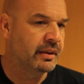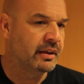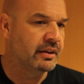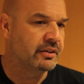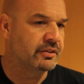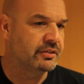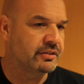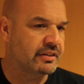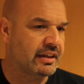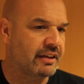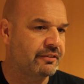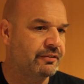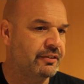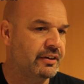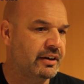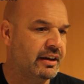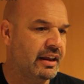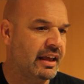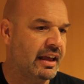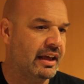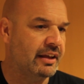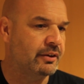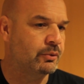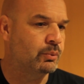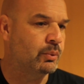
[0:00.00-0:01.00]
Stephan
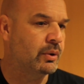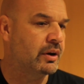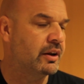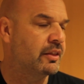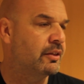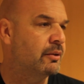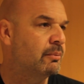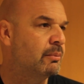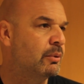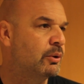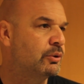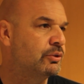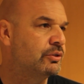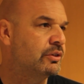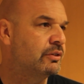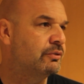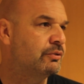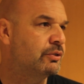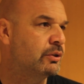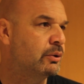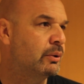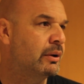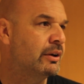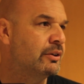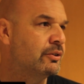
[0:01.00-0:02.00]
had one of the most
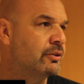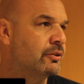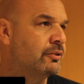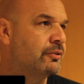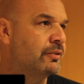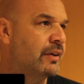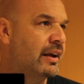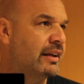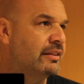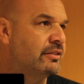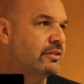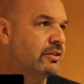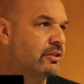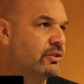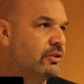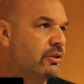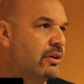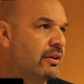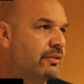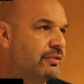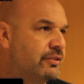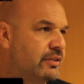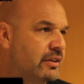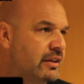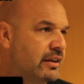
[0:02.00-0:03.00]
influential fights in
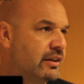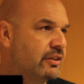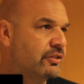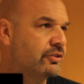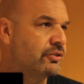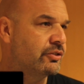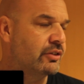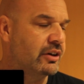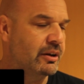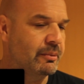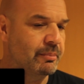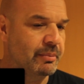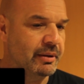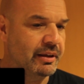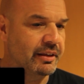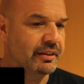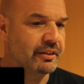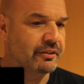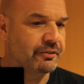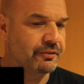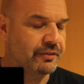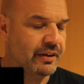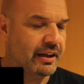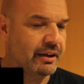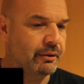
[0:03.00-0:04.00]
UFC history, being
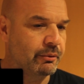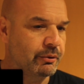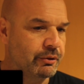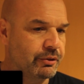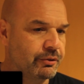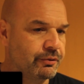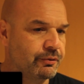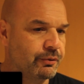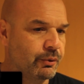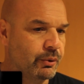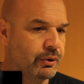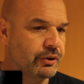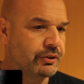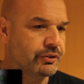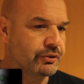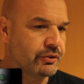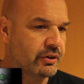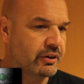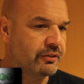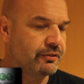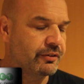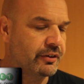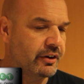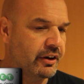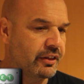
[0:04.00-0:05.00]
the fight with Forrest
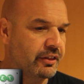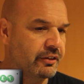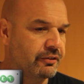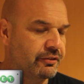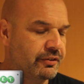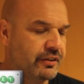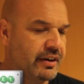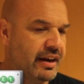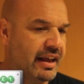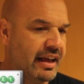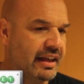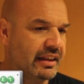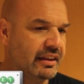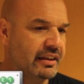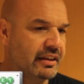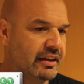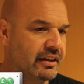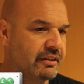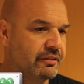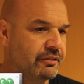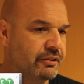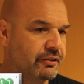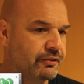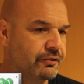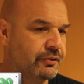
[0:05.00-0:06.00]
Griffin on the finale
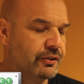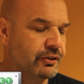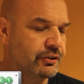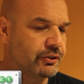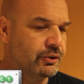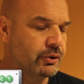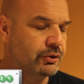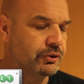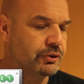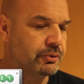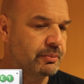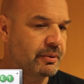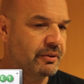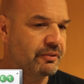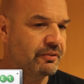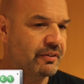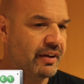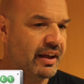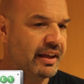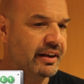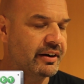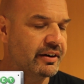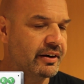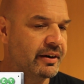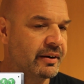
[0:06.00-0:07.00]
of the first Ultimate
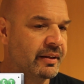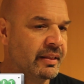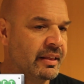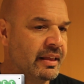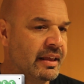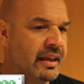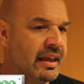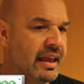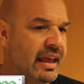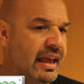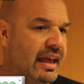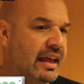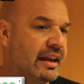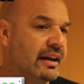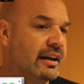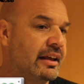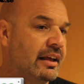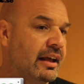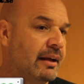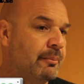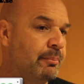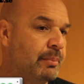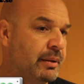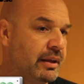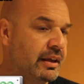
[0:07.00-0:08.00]
Fighter, and
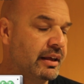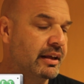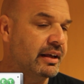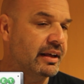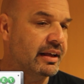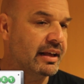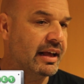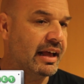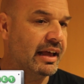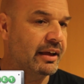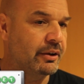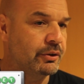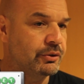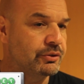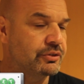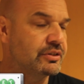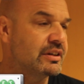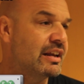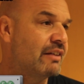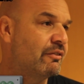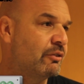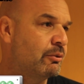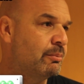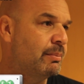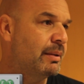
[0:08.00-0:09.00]
being a guy who's
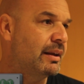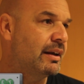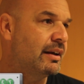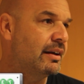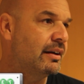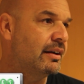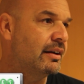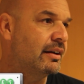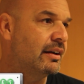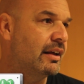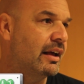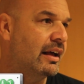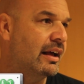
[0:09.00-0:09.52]
never been